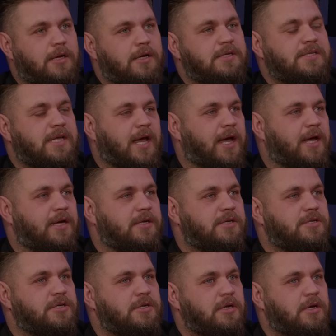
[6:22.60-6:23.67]
Nicolas
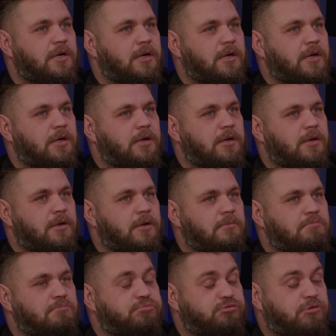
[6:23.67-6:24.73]
Cage
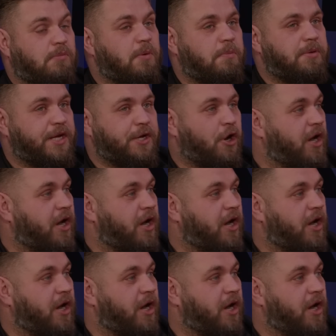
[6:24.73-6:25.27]
probably